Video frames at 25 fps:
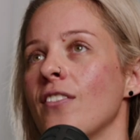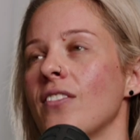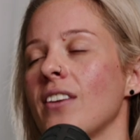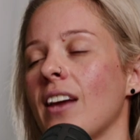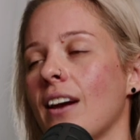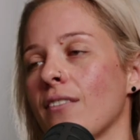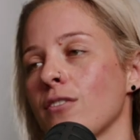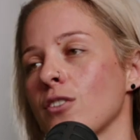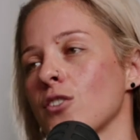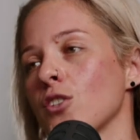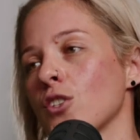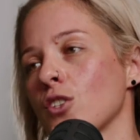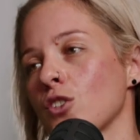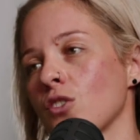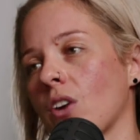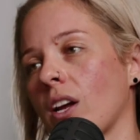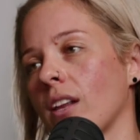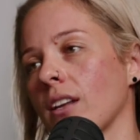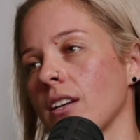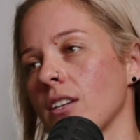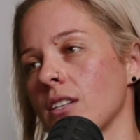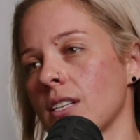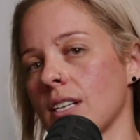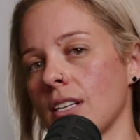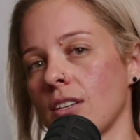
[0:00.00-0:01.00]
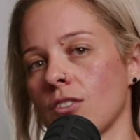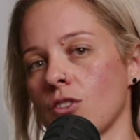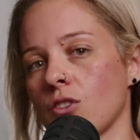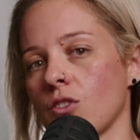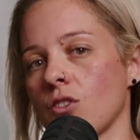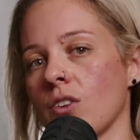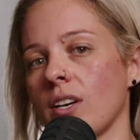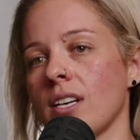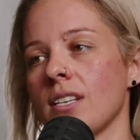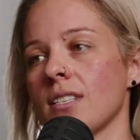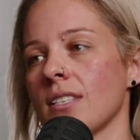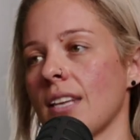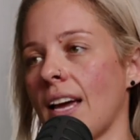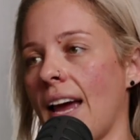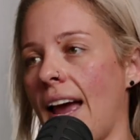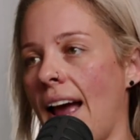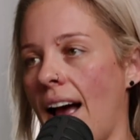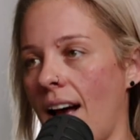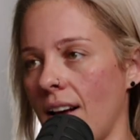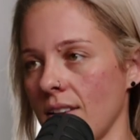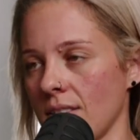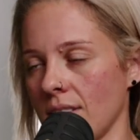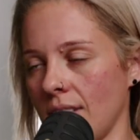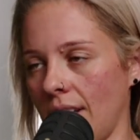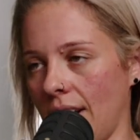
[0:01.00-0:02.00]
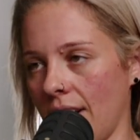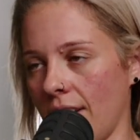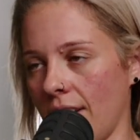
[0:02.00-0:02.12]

The average Australian treats their house like